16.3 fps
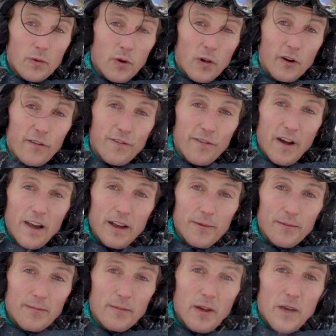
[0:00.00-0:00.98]
will work
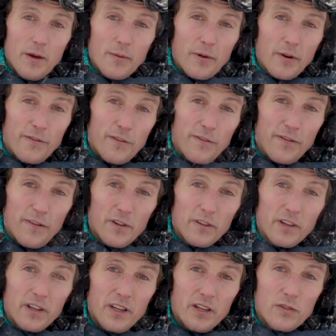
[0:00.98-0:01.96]
fine. But if you
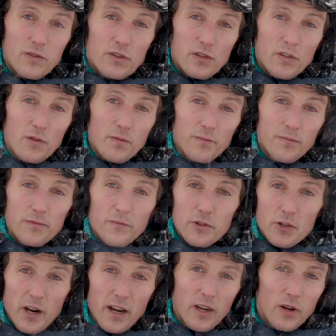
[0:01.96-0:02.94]
feel the need to zoom,
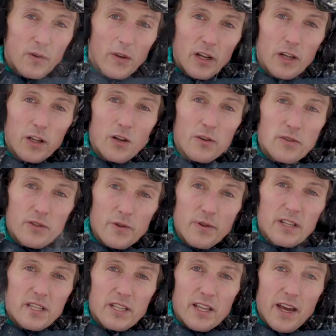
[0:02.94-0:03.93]
try going
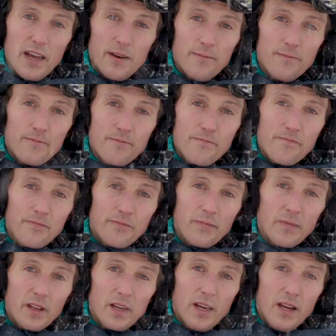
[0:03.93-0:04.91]
closer instead.
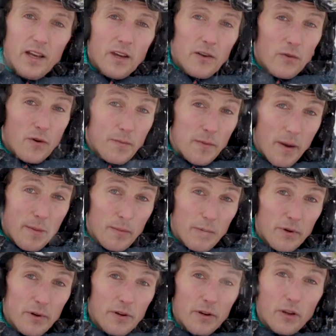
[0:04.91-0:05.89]

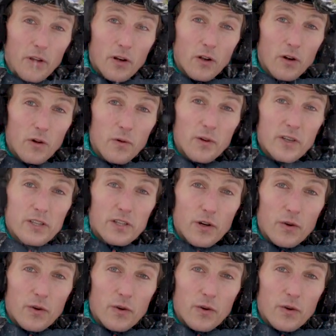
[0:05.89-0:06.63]
Remember, you can always